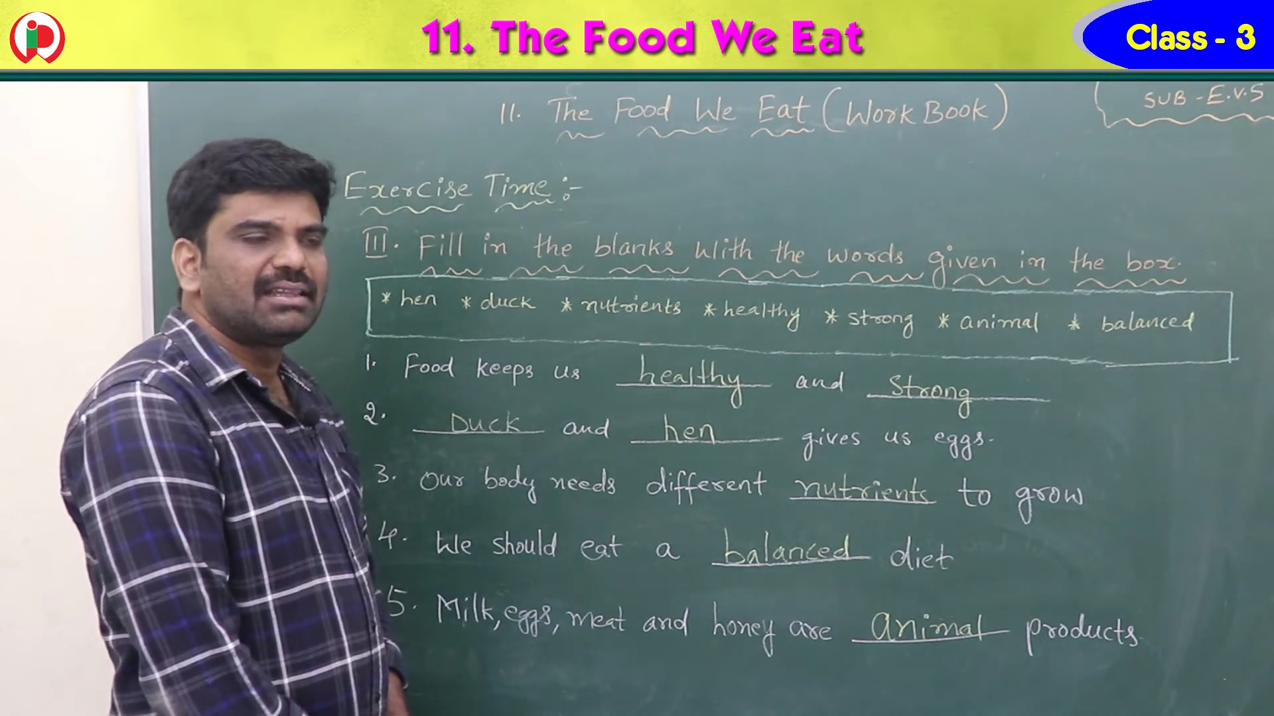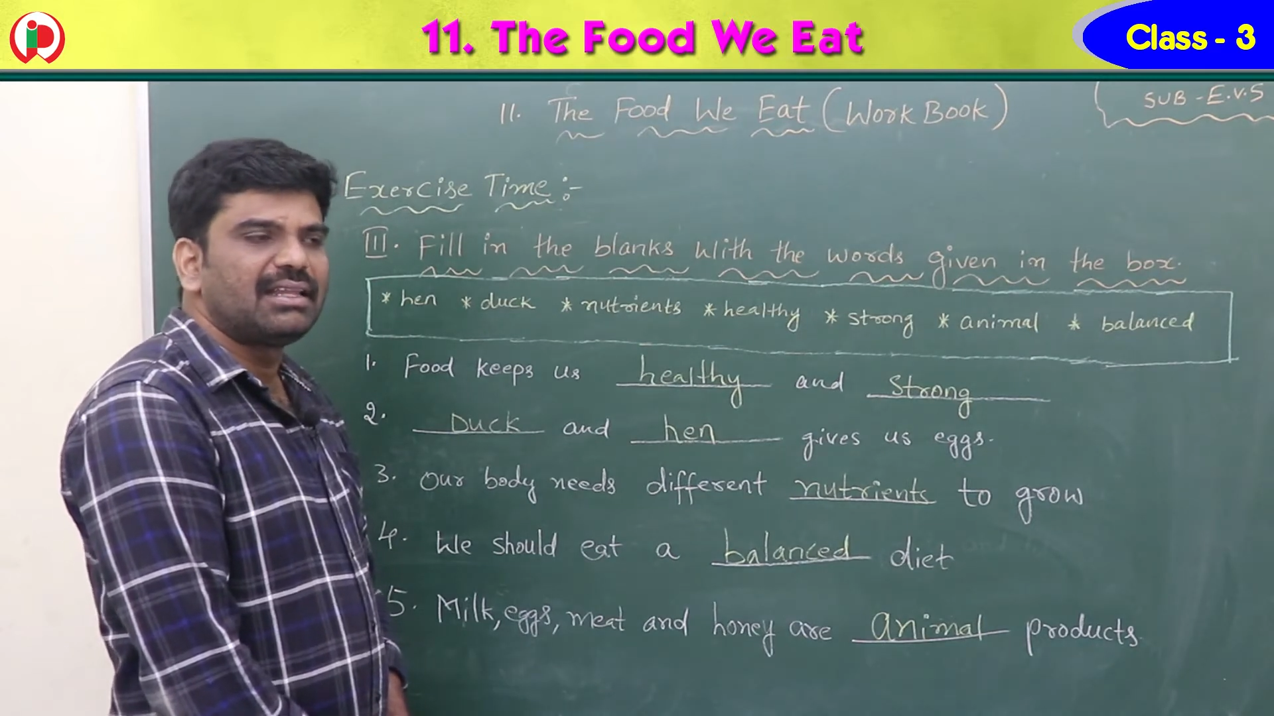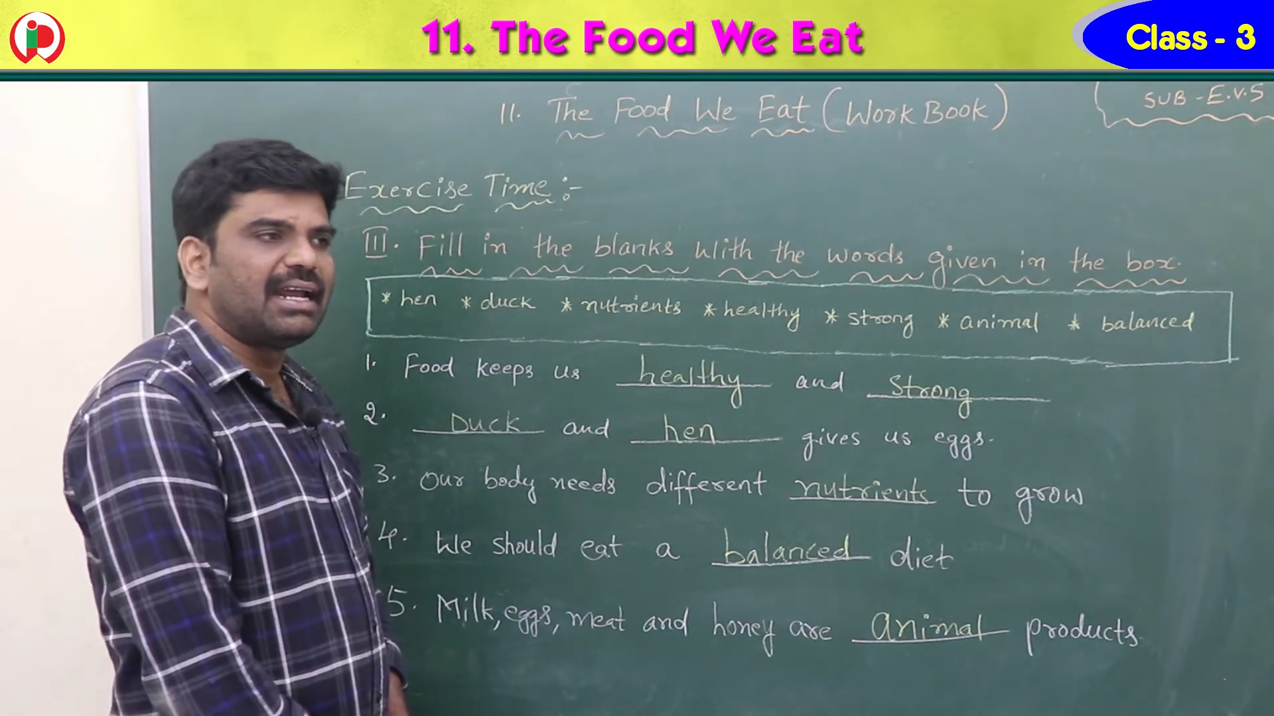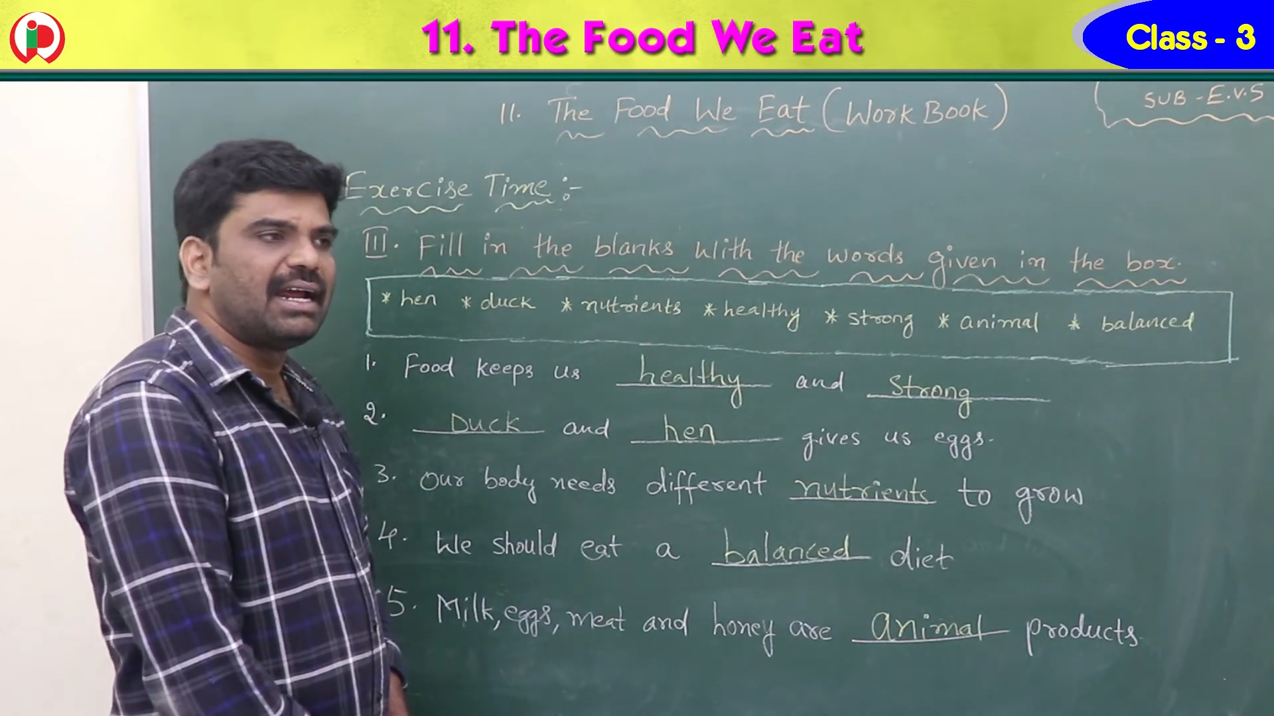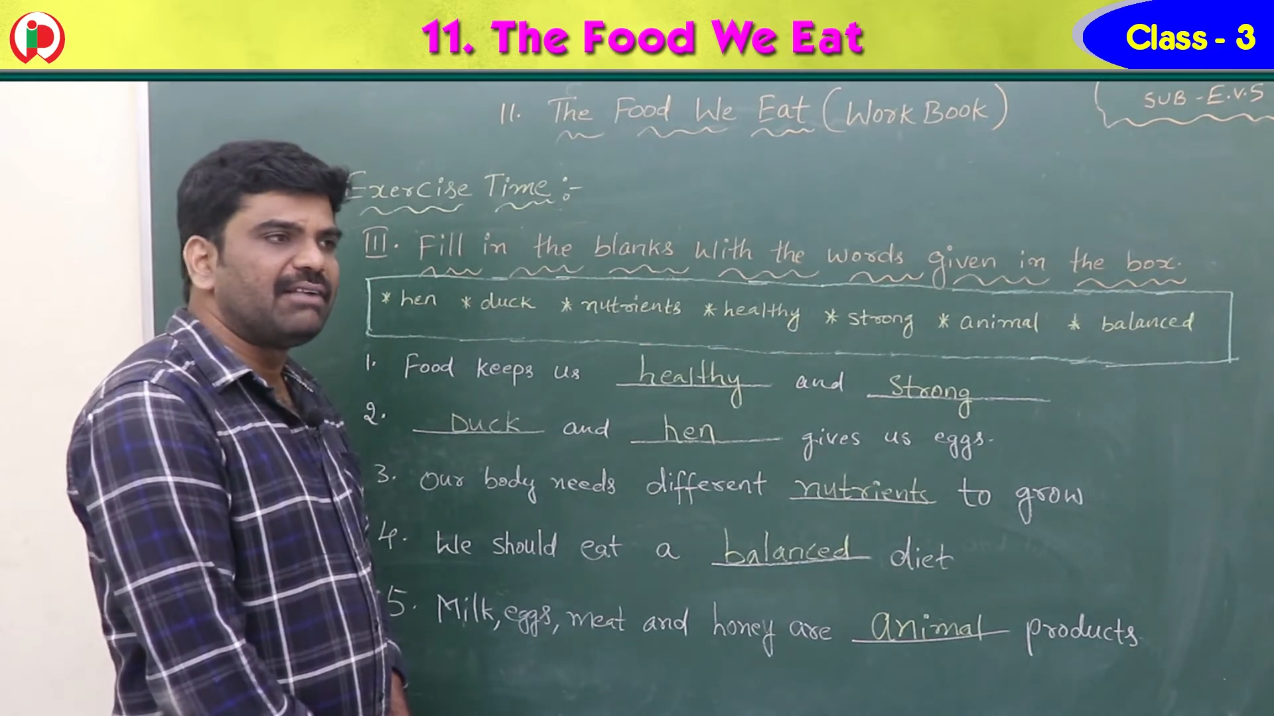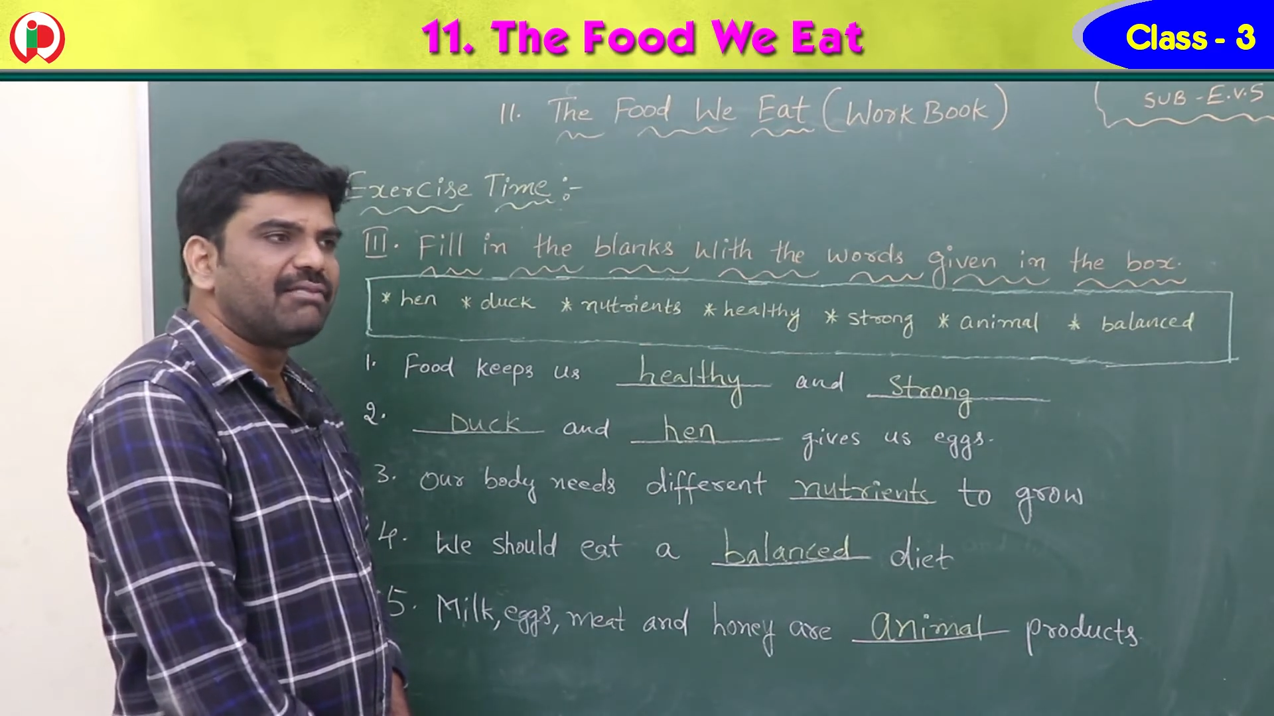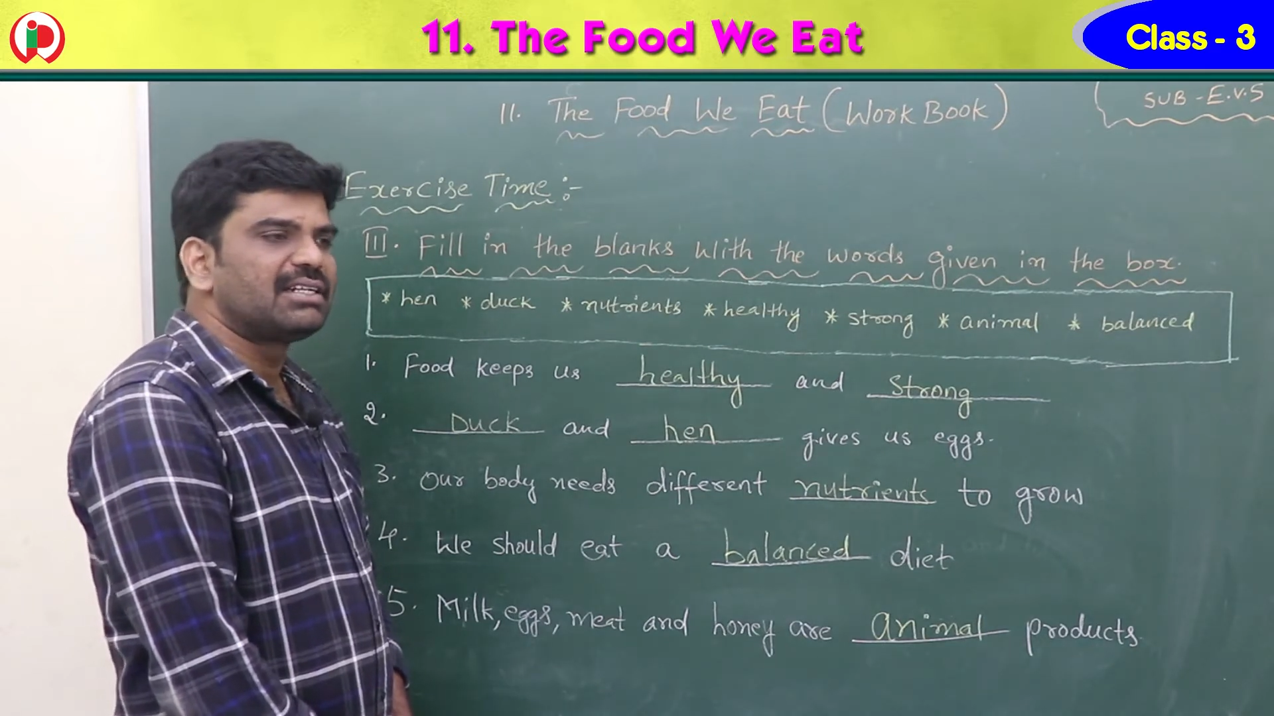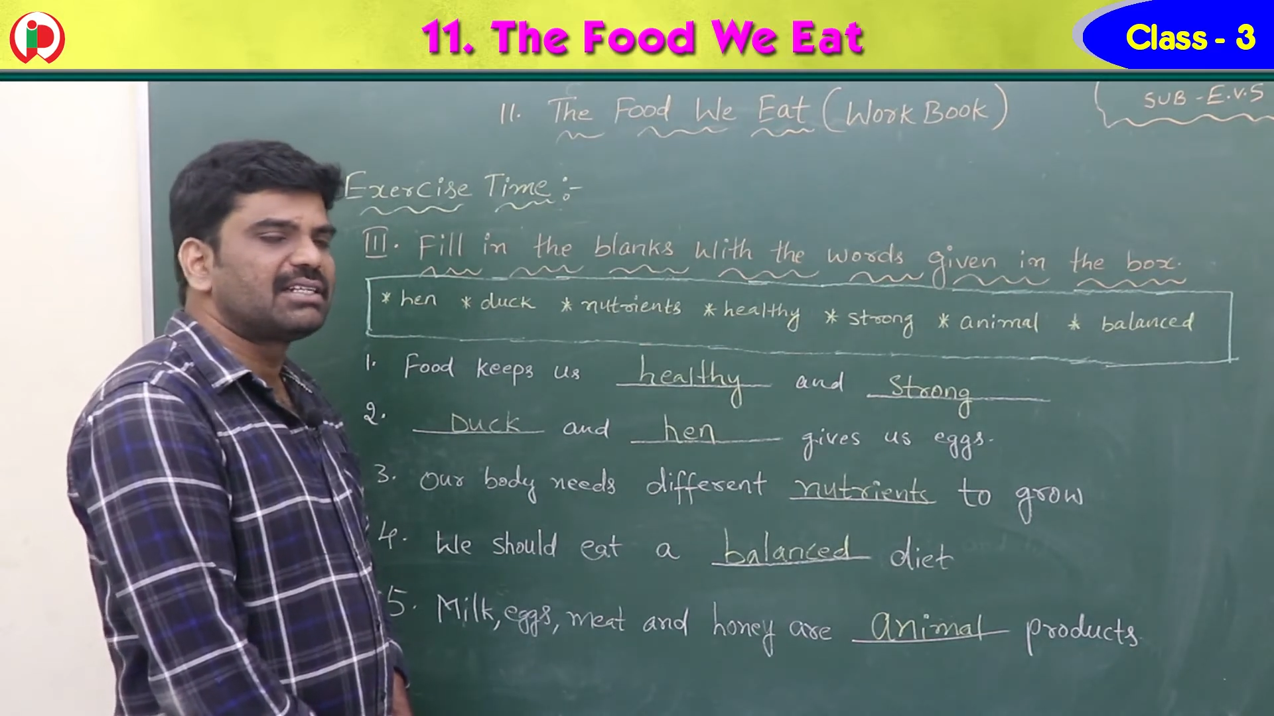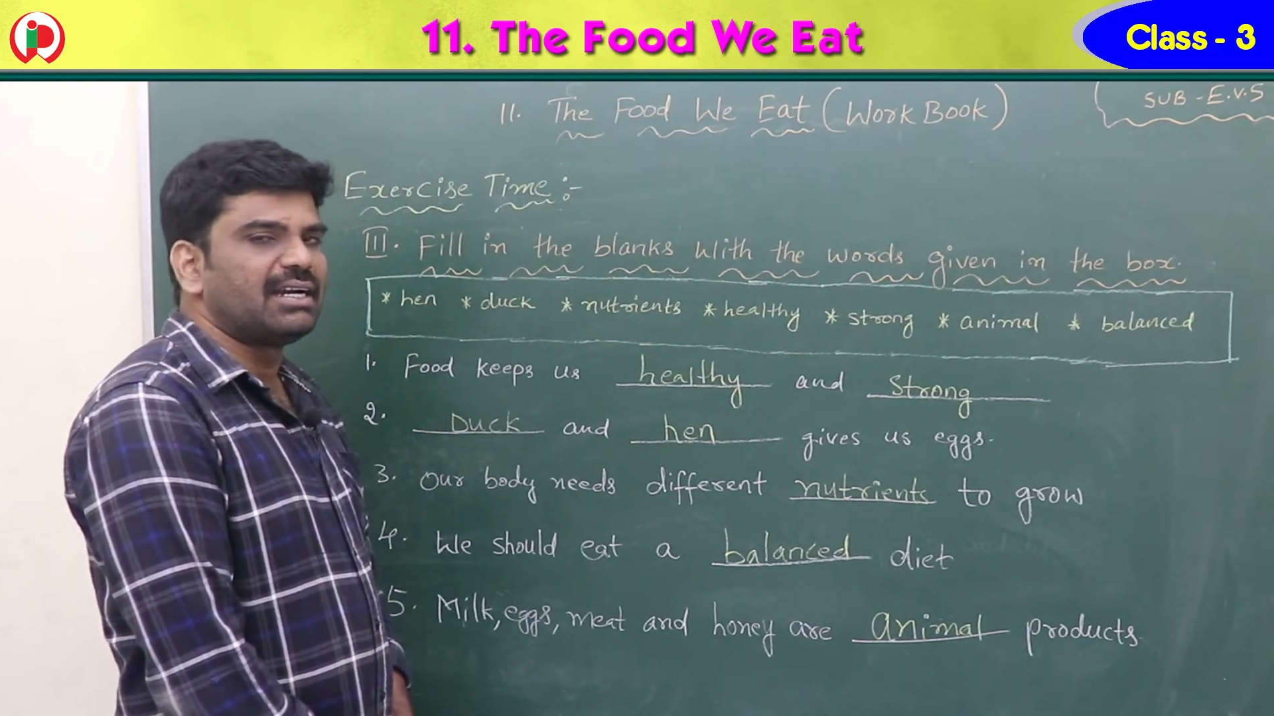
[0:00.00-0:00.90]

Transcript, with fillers: The diet which